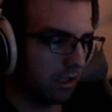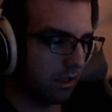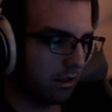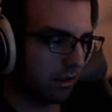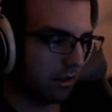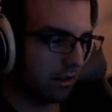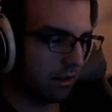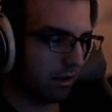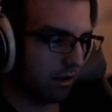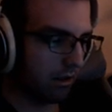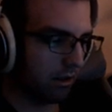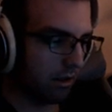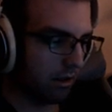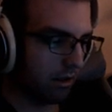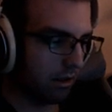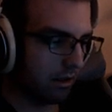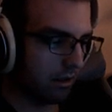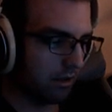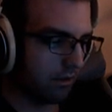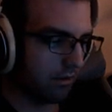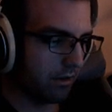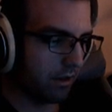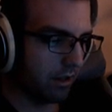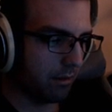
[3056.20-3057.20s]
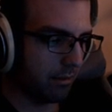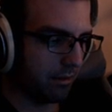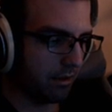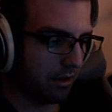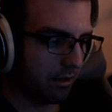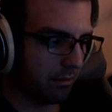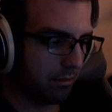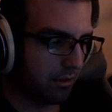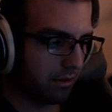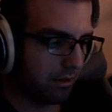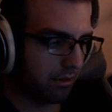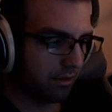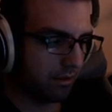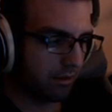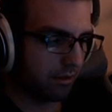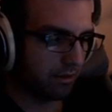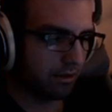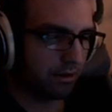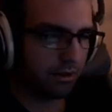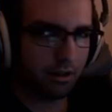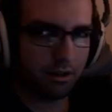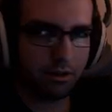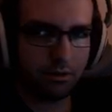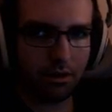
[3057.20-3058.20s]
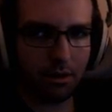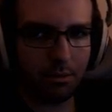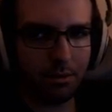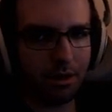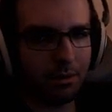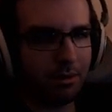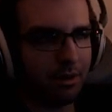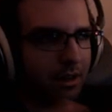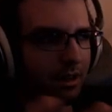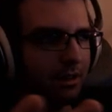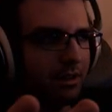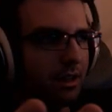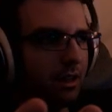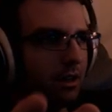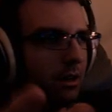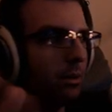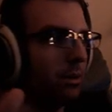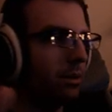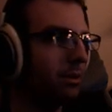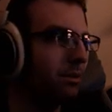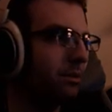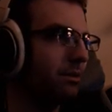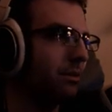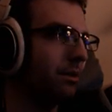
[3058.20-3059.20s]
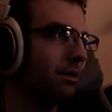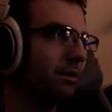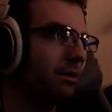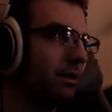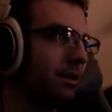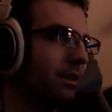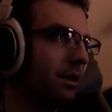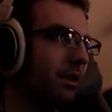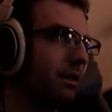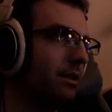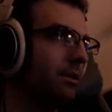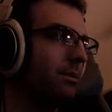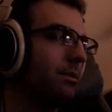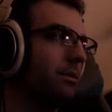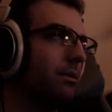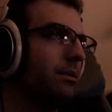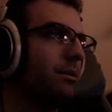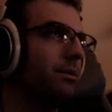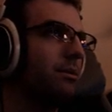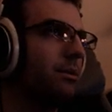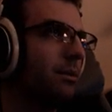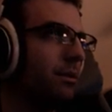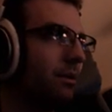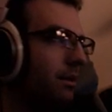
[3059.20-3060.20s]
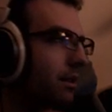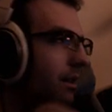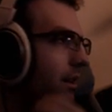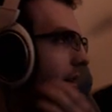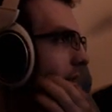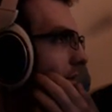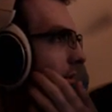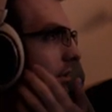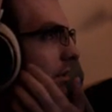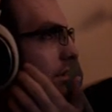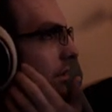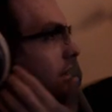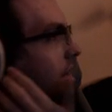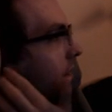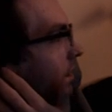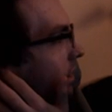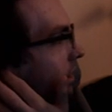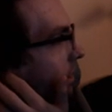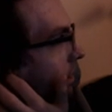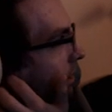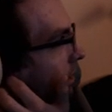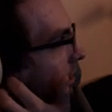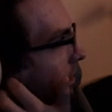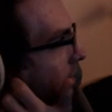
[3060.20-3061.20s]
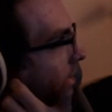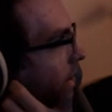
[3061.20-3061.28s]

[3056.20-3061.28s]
They're already in development on Persona 6, right? But I mean, they always start the next one shortly after the other one.